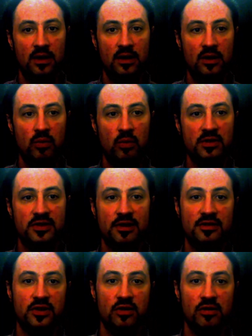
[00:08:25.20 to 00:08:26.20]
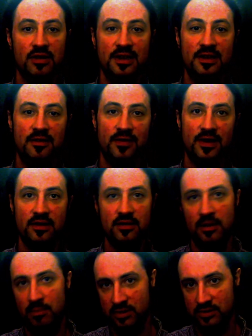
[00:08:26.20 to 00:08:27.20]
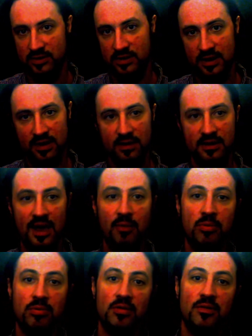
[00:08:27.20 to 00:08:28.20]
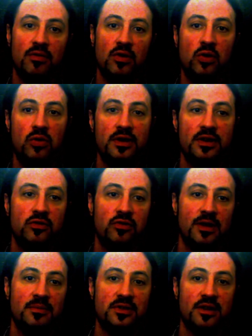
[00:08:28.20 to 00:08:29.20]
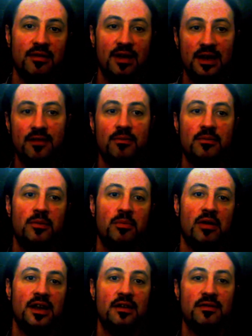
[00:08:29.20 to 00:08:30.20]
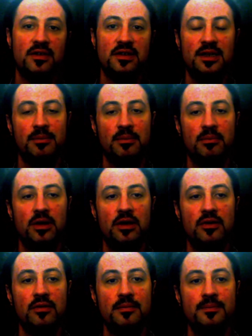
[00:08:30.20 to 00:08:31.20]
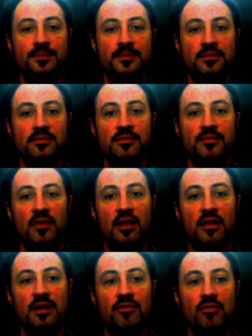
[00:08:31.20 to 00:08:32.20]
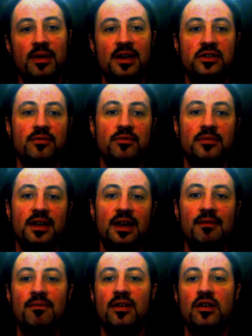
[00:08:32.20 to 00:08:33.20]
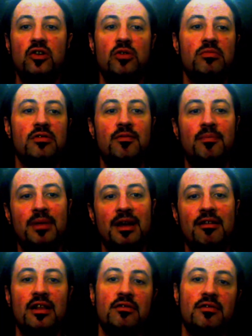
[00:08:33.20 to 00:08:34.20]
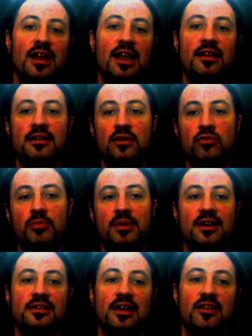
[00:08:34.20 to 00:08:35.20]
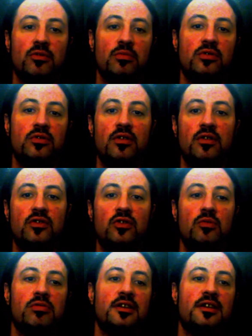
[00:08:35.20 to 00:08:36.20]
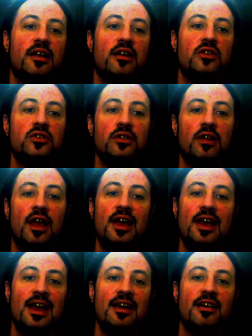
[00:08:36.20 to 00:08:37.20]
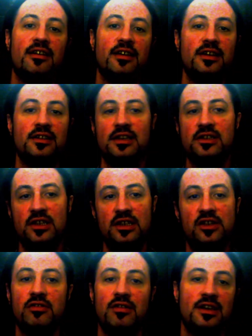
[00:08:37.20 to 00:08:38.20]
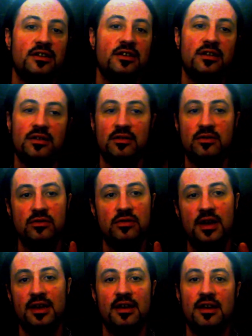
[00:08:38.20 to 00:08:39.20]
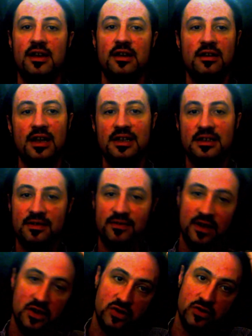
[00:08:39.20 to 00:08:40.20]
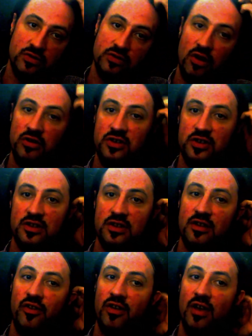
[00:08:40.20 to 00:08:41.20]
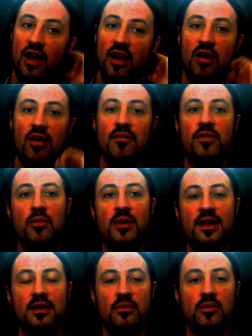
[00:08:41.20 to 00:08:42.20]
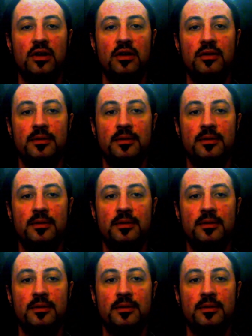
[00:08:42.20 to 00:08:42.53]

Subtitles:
Once there is a neural interface, I postulate, capable of recording dreams directly from the brain of the sleeping person, the information from the infinite number of parallel realities will be accessible to the superintelligent AI/integrated, or aka collective digital consciousness of the waking world.